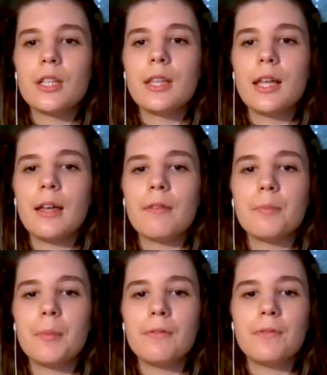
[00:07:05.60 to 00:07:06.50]
that left
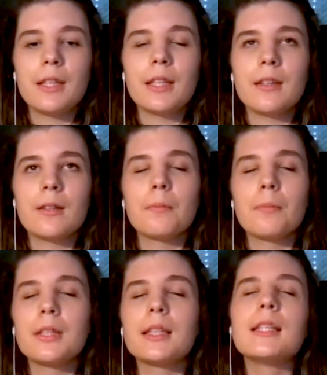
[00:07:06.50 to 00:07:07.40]
me feeling
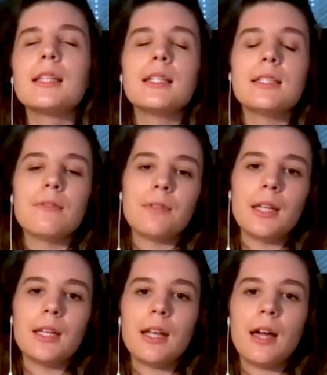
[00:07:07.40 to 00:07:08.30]
completely
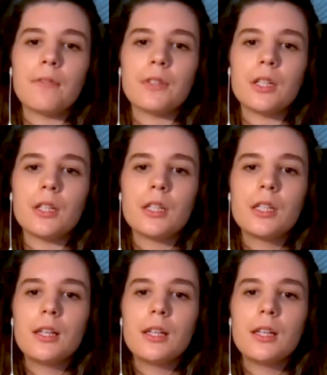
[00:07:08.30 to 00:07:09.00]
deflated after.